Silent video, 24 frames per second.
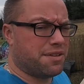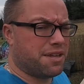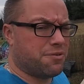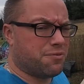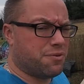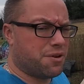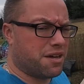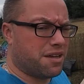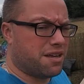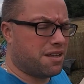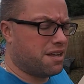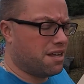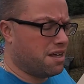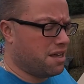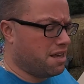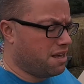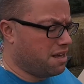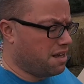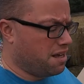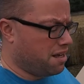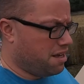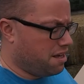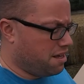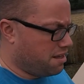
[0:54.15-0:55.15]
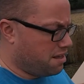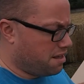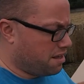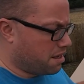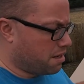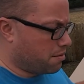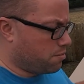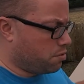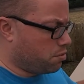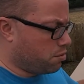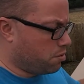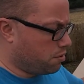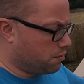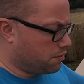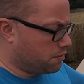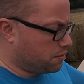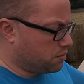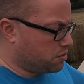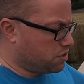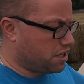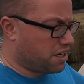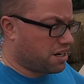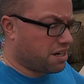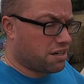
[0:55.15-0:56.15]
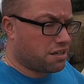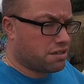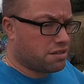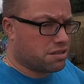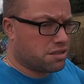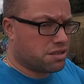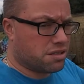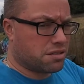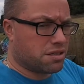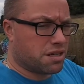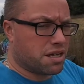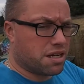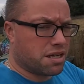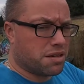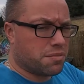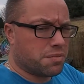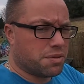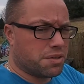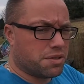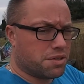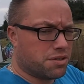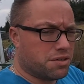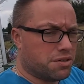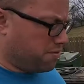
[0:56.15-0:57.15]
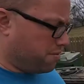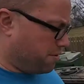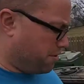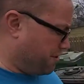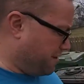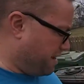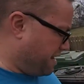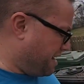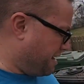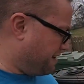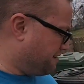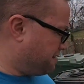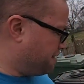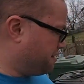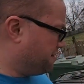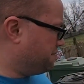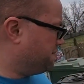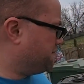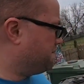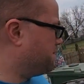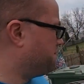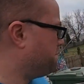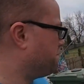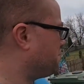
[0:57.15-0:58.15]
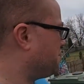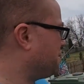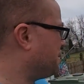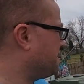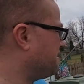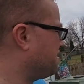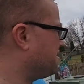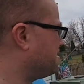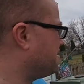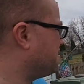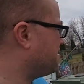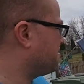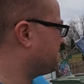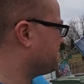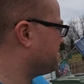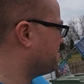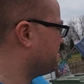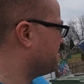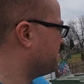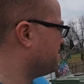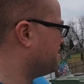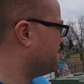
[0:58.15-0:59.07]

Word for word: That way they can pull up some chairs and kind of build. So we already have some plates here.